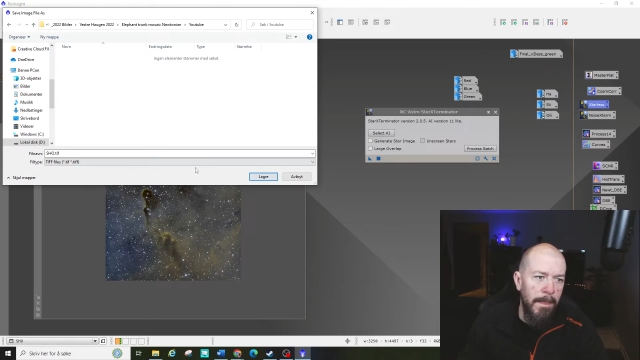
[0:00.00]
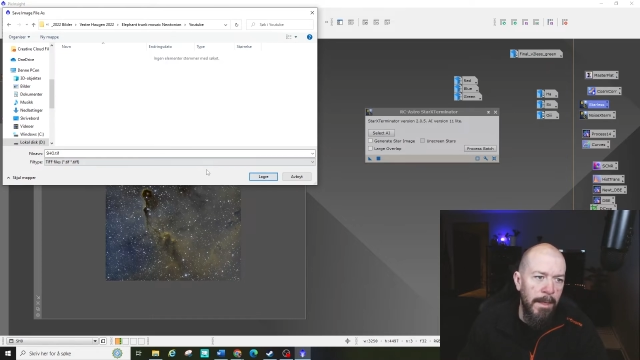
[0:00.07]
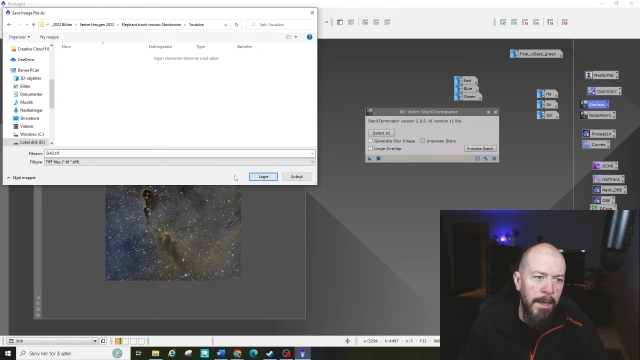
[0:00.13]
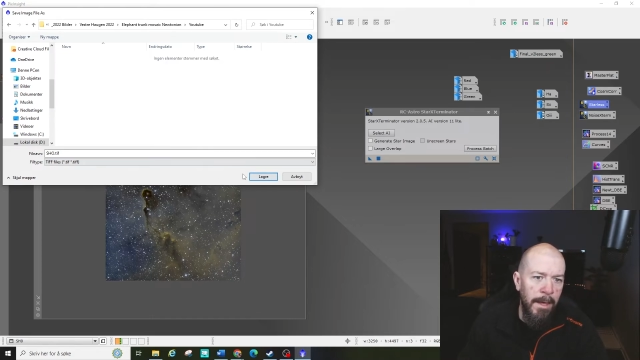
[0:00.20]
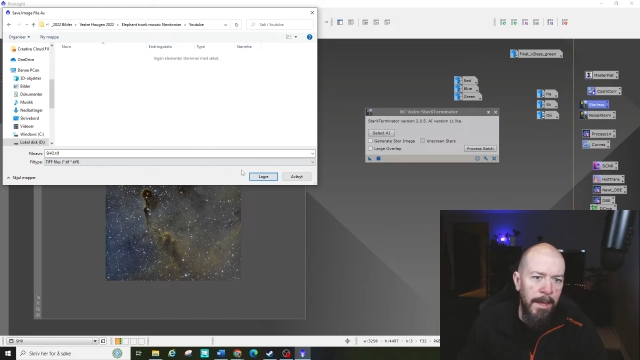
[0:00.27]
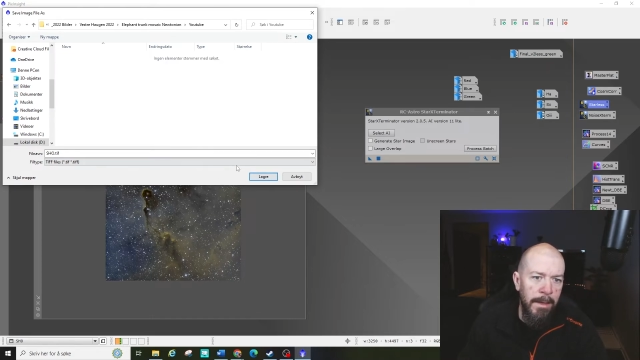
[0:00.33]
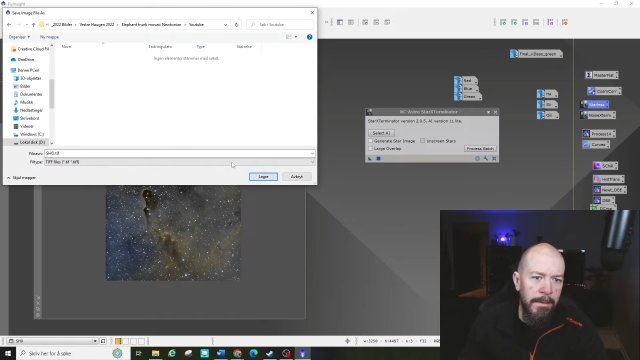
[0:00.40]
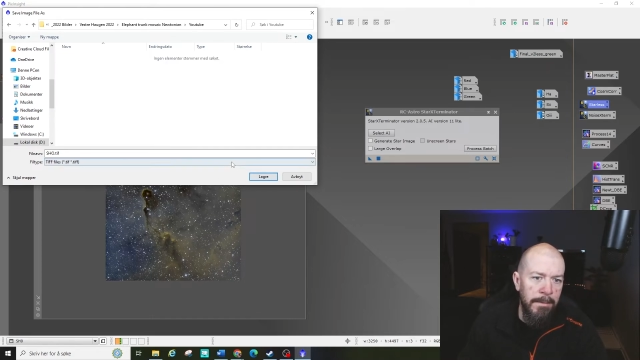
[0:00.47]

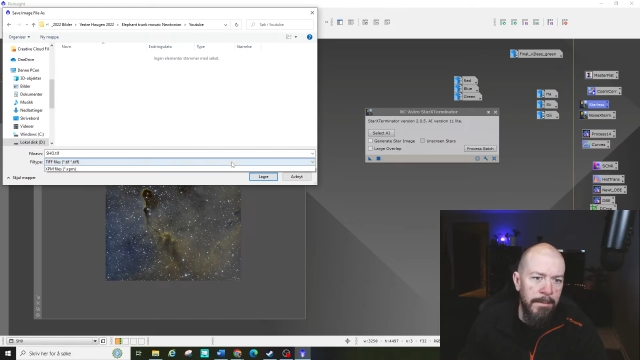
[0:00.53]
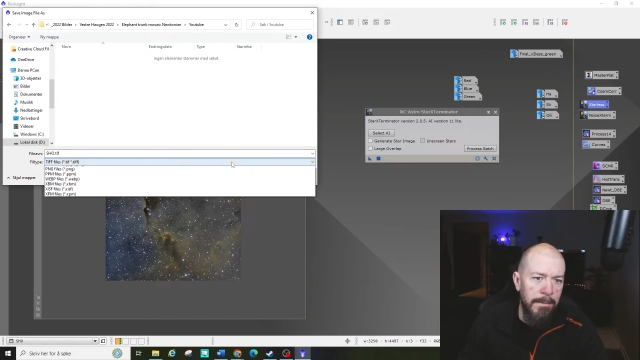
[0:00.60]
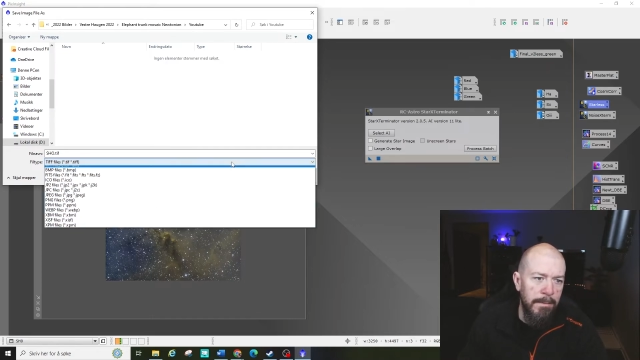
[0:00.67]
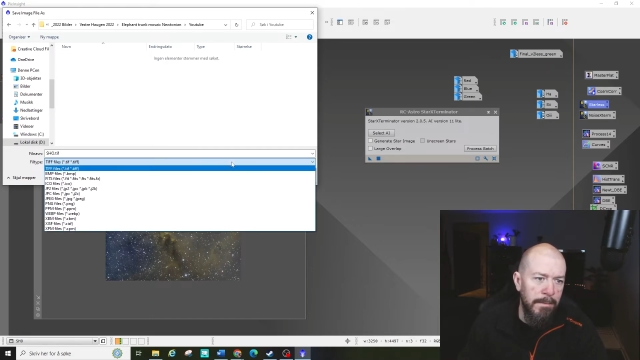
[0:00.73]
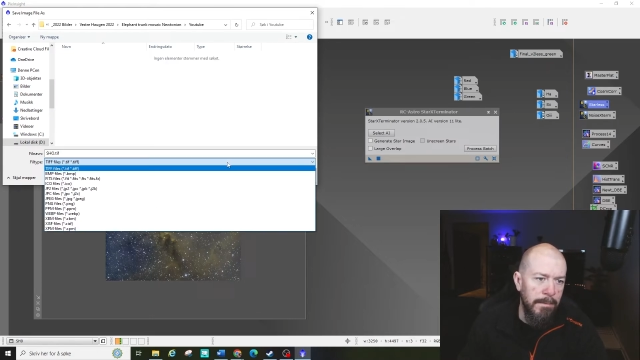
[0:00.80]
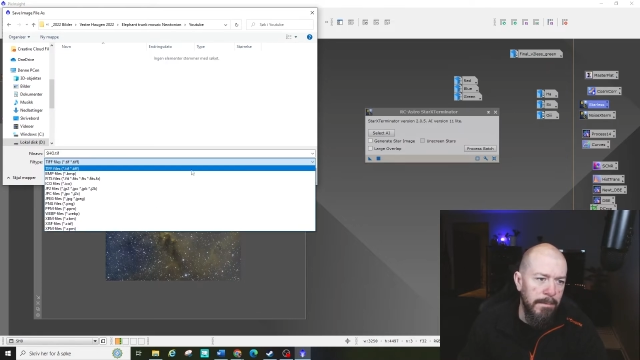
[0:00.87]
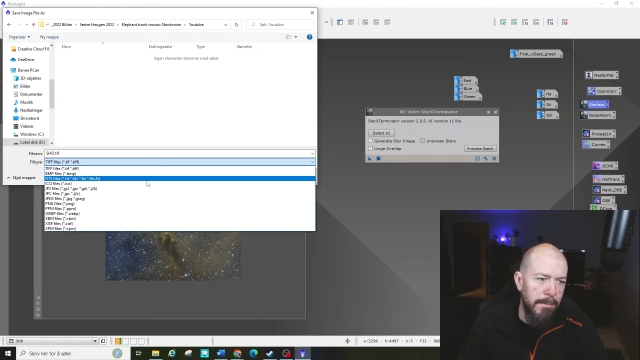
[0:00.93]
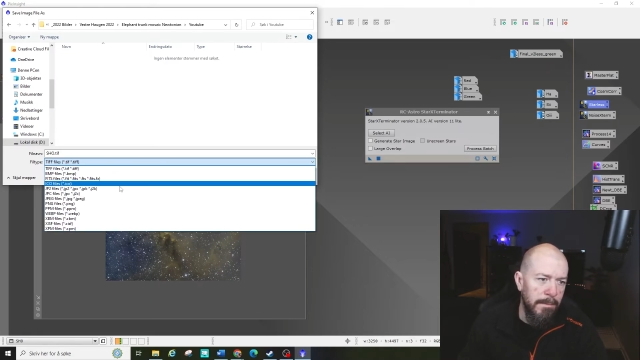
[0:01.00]
and
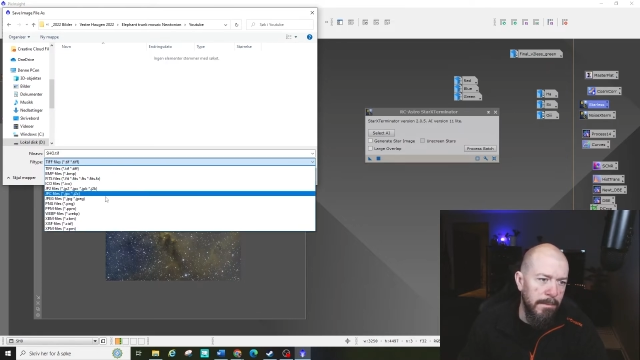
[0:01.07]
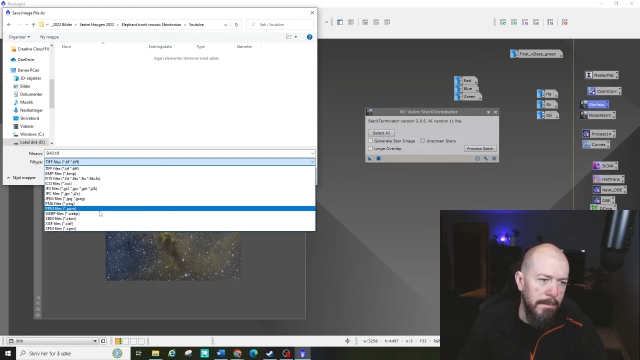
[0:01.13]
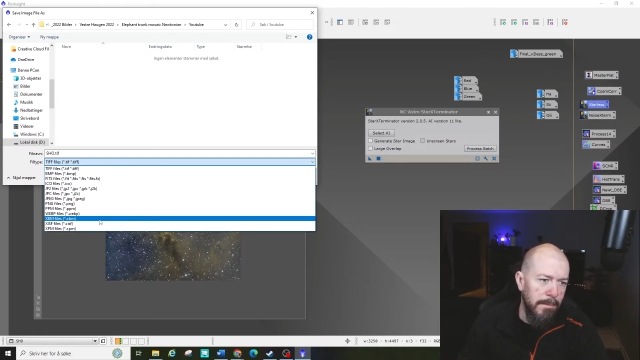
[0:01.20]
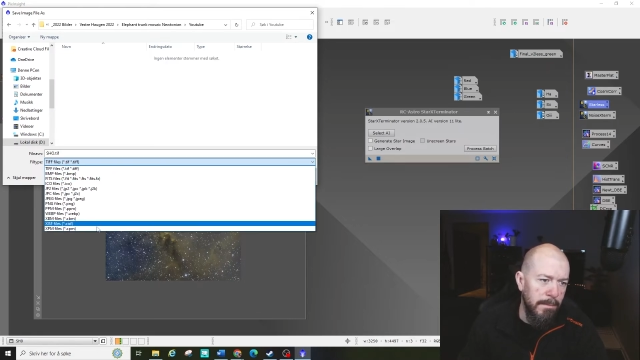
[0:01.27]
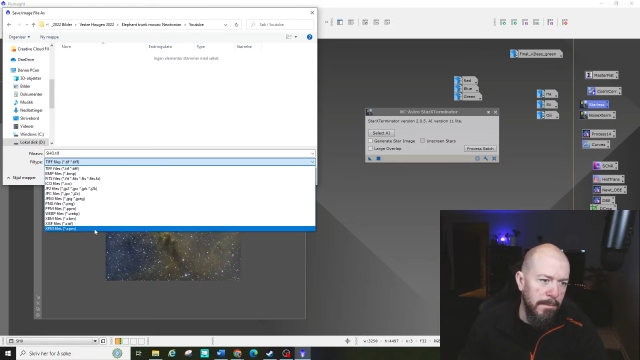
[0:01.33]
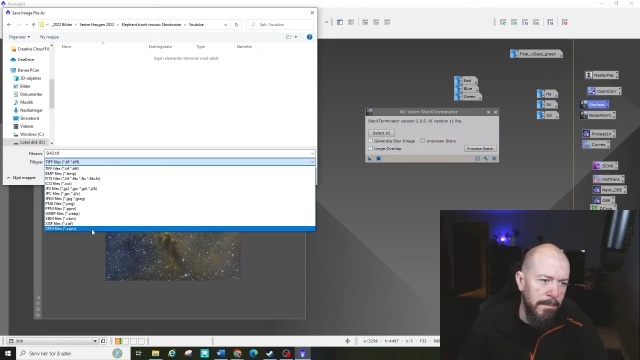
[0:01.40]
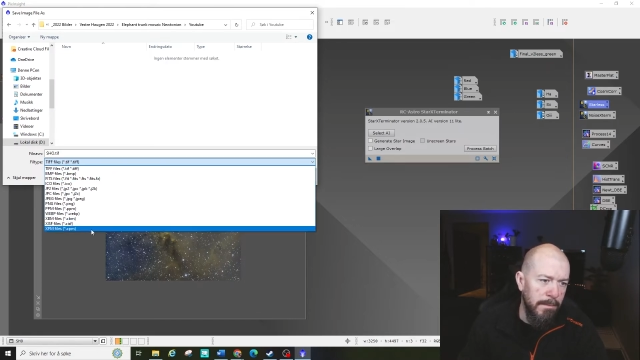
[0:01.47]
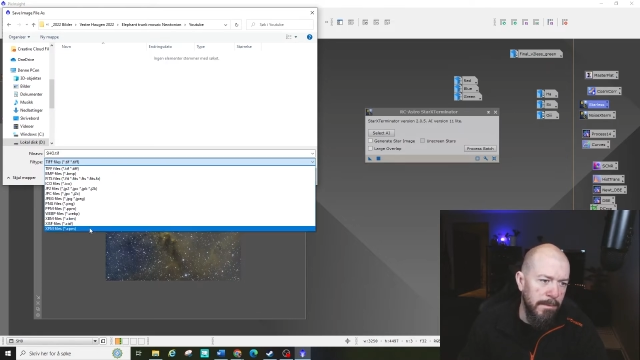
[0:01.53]

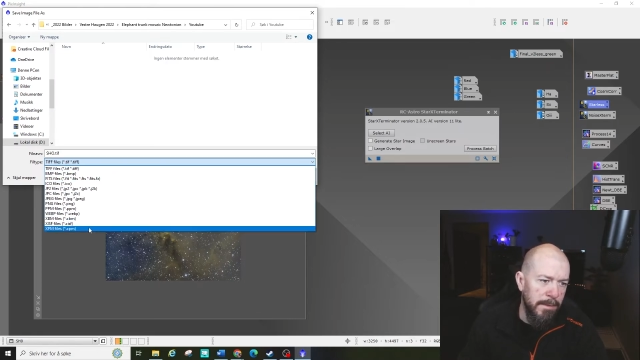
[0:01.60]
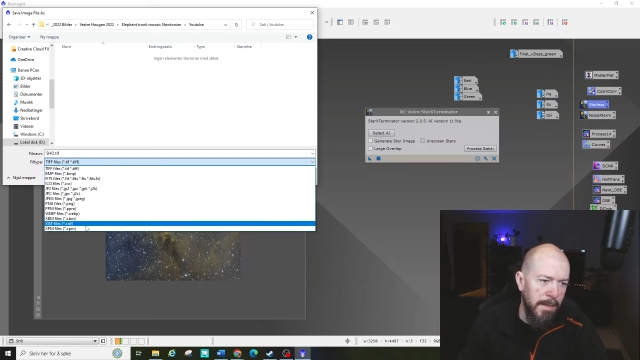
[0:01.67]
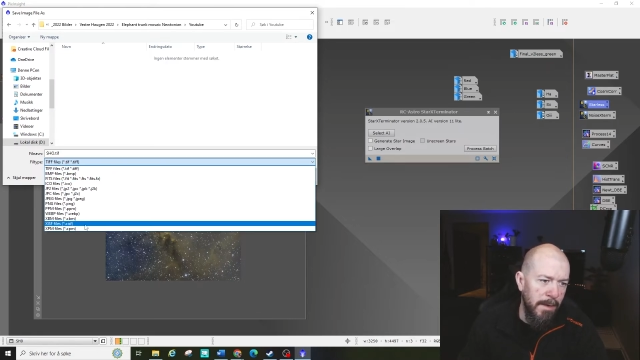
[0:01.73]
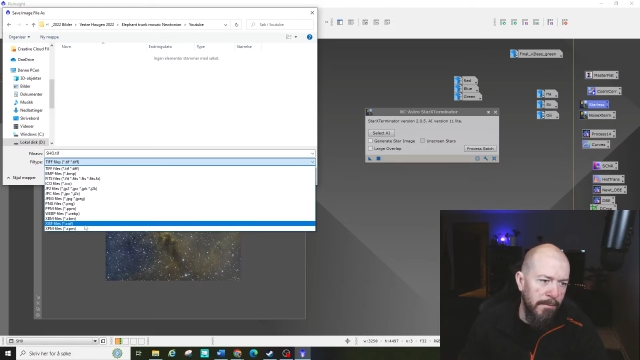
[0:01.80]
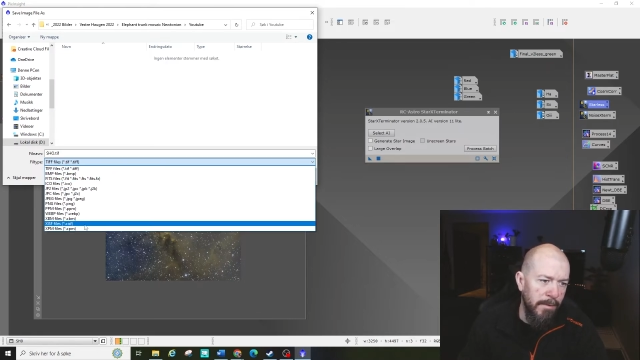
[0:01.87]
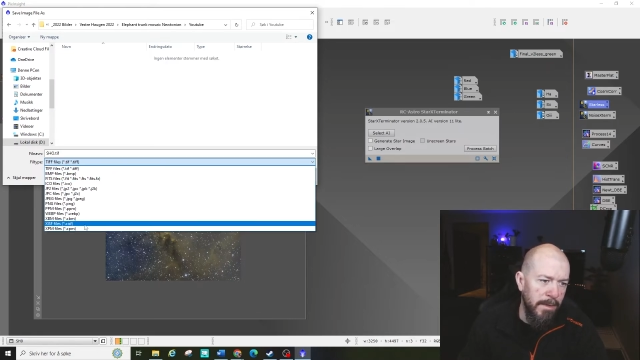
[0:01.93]
save it